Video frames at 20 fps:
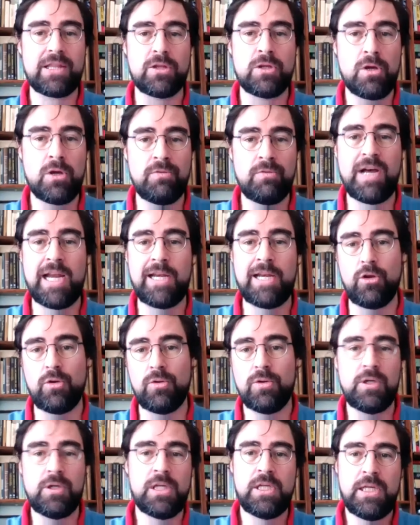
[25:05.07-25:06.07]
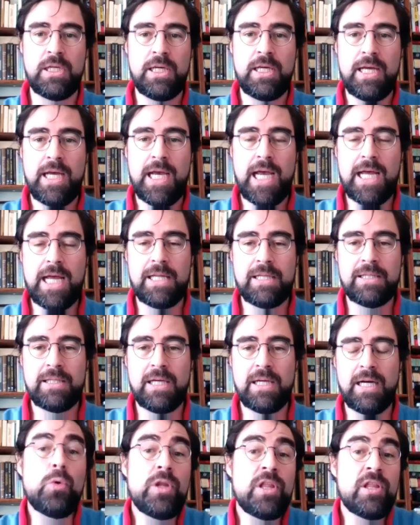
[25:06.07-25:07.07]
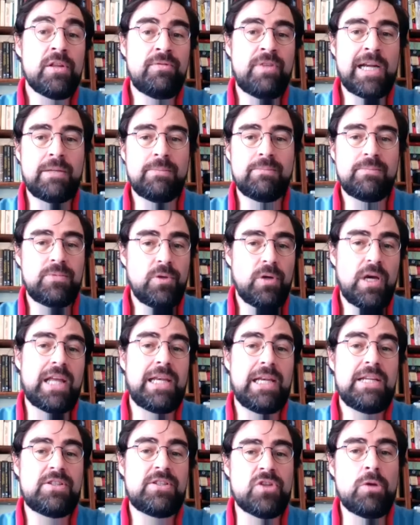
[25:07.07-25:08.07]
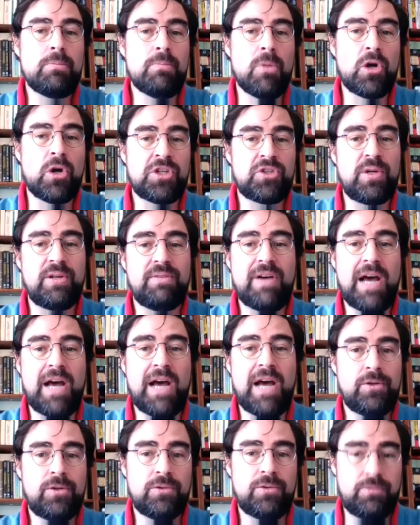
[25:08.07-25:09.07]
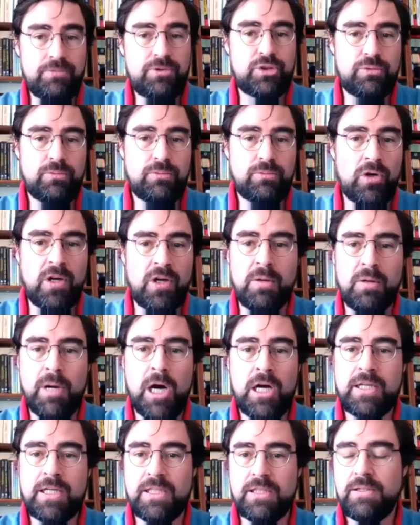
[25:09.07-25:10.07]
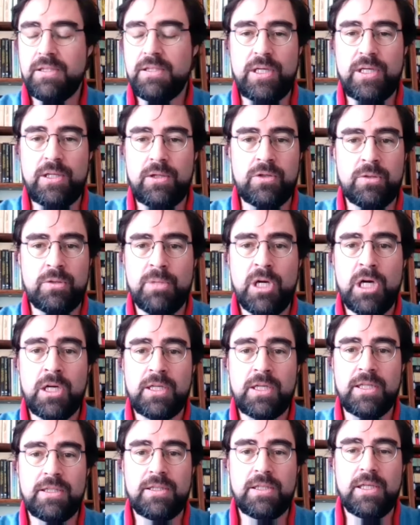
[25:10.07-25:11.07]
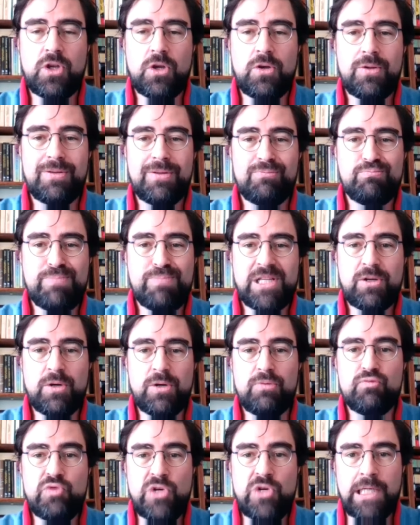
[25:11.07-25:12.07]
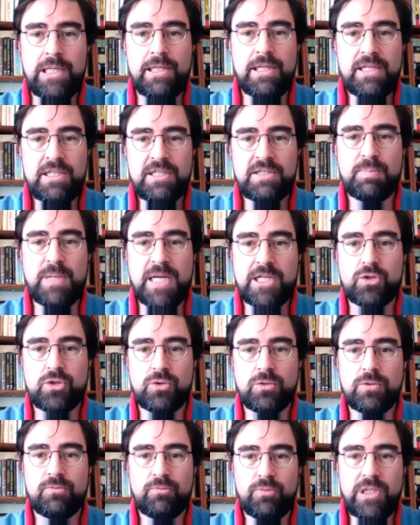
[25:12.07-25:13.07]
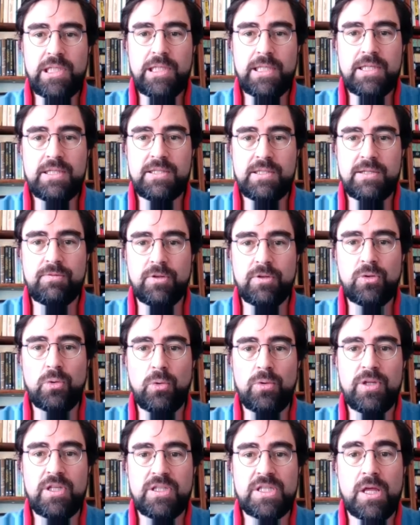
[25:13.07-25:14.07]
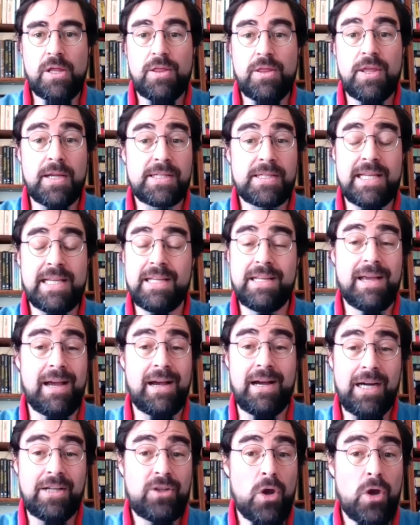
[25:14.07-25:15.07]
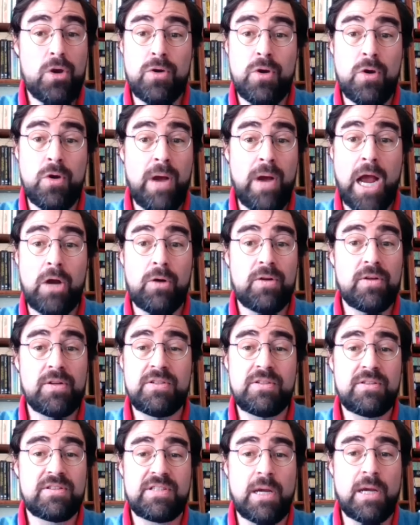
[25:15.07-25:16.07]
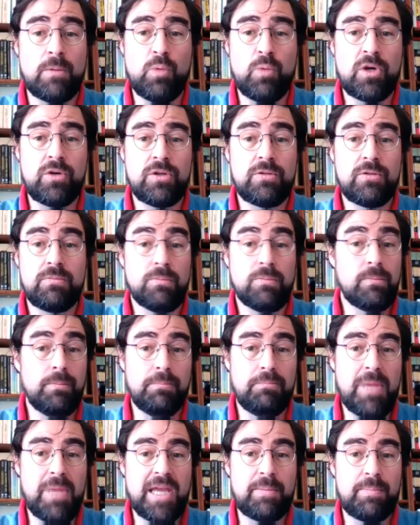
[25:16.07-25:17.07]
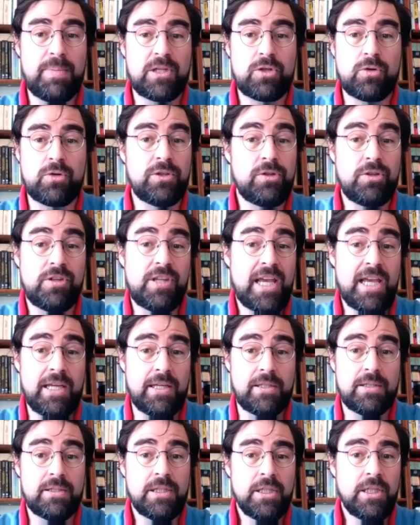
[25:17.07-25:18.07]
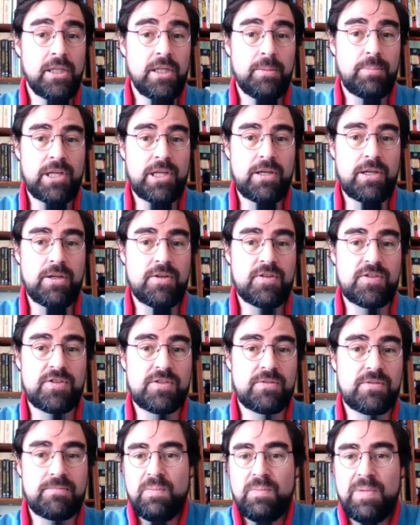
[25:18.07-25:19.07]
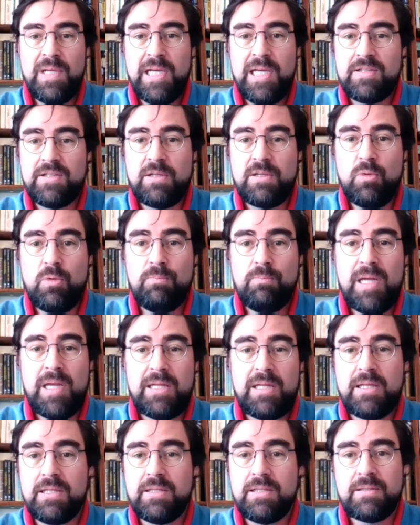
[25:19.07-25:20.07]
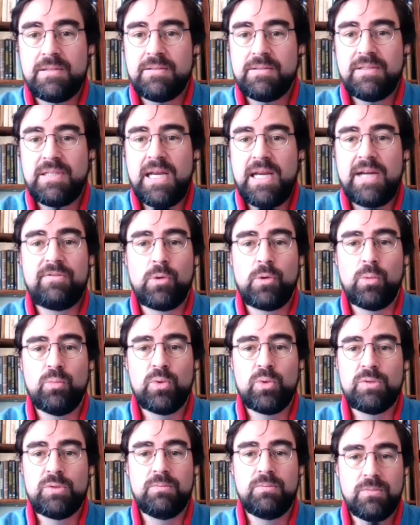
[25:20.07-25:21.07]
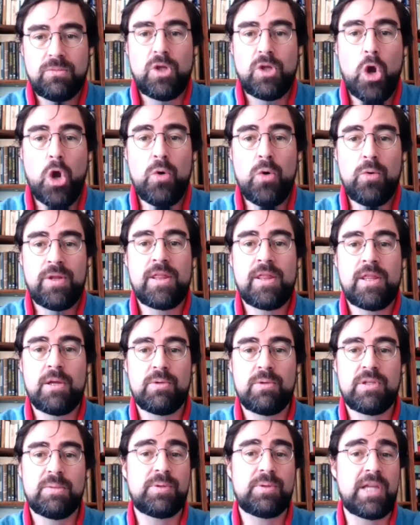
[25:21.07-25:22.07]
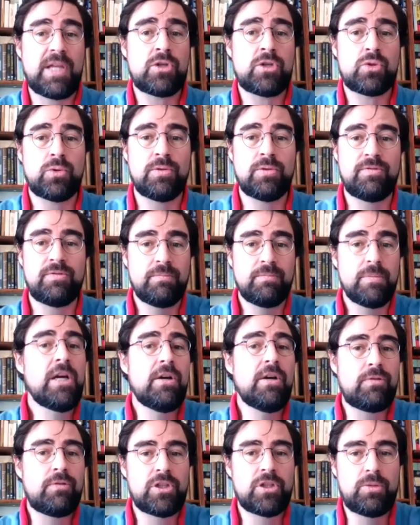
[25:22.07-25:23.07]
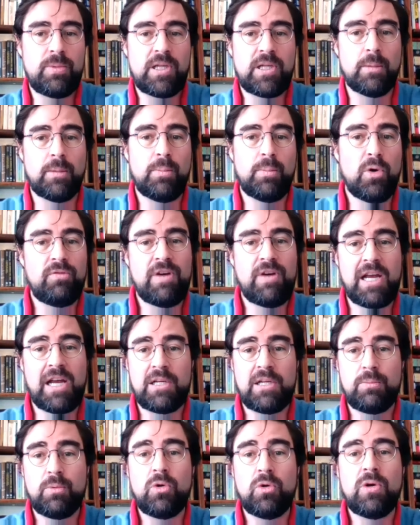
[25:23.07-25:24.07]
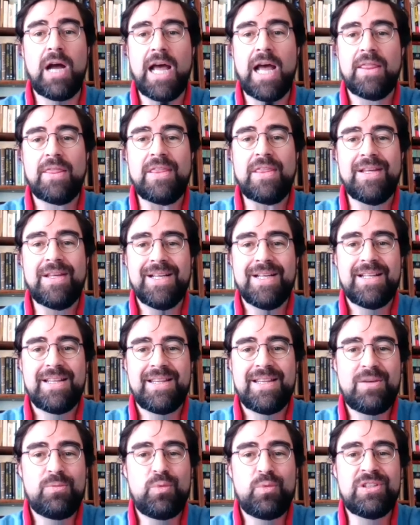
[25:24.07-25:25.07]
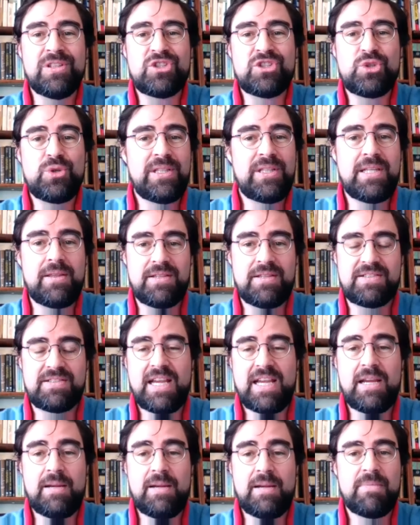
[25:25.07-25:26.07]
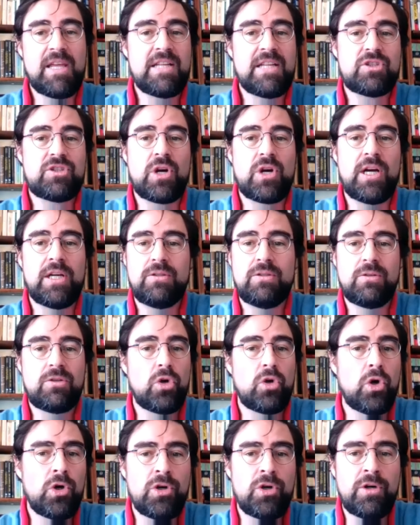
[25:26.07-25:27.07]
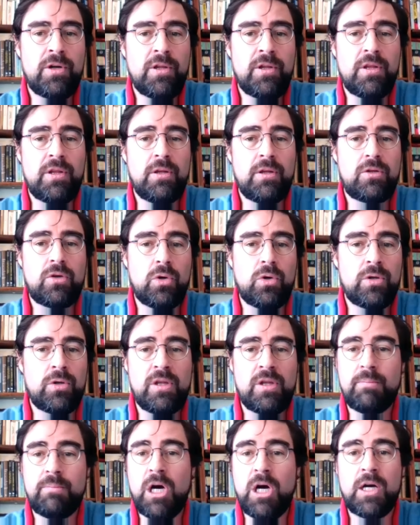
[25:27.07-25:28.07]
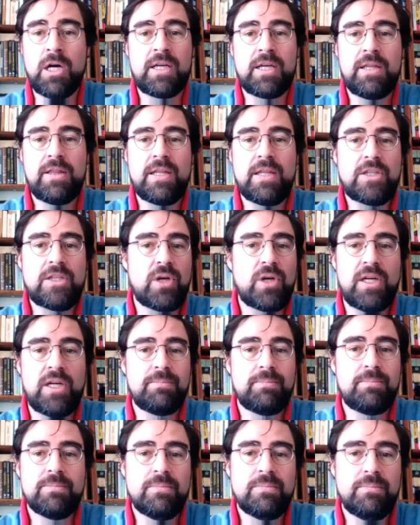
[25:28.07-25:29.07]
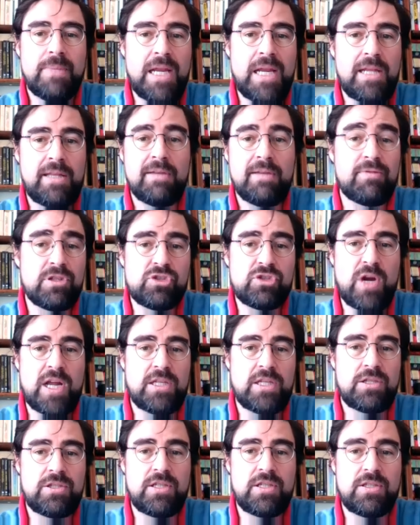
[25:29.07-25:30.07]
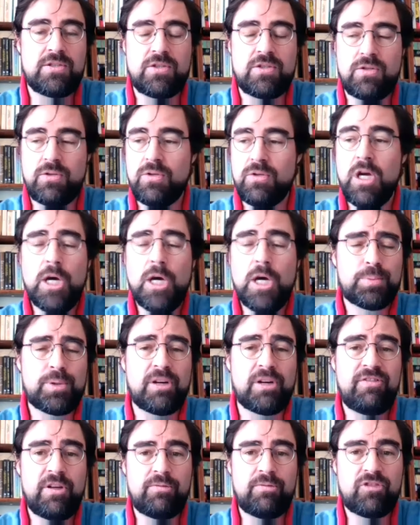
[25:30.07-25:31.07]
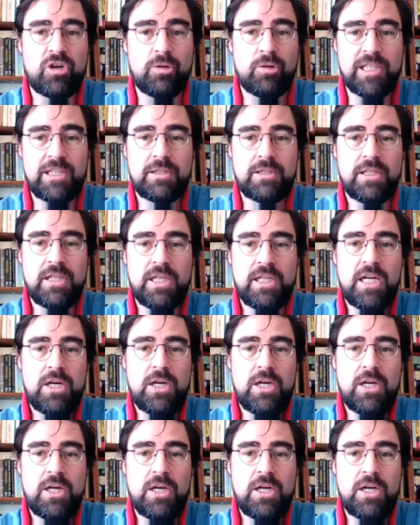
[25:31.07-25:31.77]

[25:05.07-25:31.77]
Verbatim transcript: it had no value and uh, only the at least no monetary value on the market, trade on the market. So Bitcoin really is special, really is different to all these other things. It, I don't know how could someone could make Bitcoin today, because the minute someone made it, everyone would know that there was a potential for it to become more valuable, and they wouldn't treat it the same. They try to corner the, corner the market. They try many different strategies to profit from it.